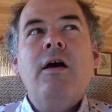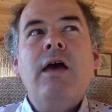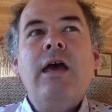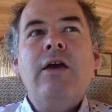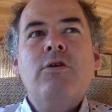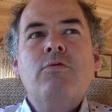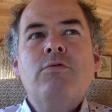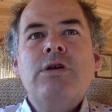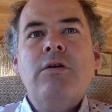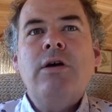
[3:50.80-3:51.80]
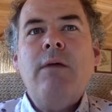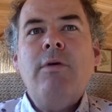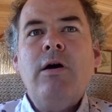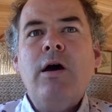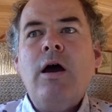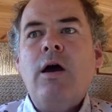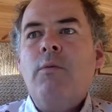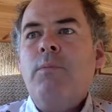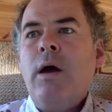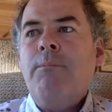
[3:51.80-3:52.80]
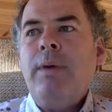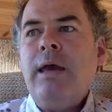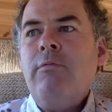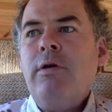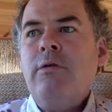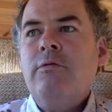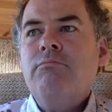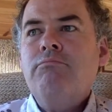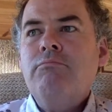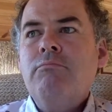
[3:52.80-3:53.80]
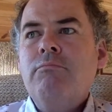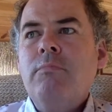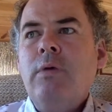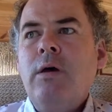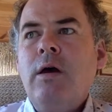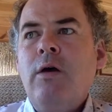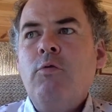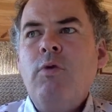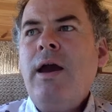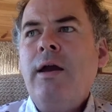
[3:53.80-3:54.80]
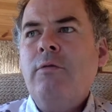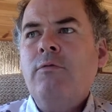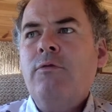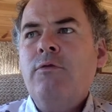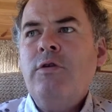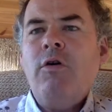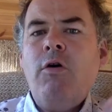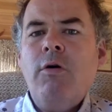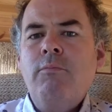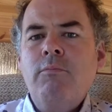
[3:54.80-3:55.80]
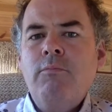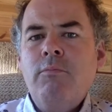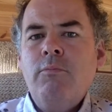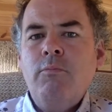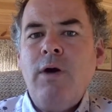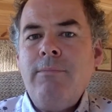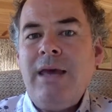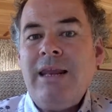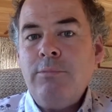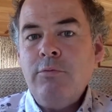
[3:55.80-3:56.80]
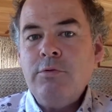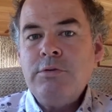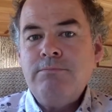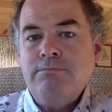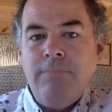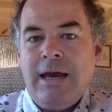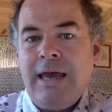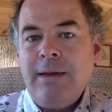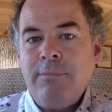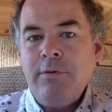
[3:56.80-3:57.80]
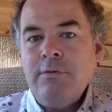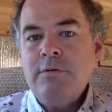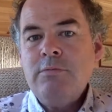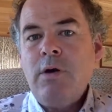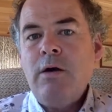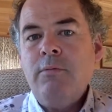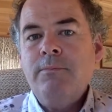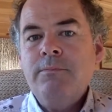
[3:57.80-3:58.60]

It can also come at a period around the time where menopause may happen as well.